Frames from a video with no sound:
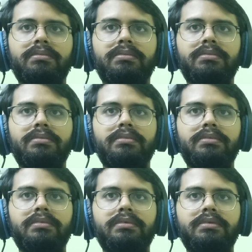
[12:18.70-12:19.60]

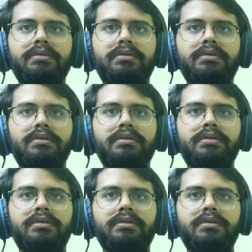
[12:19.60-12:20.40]
Nobody speaks.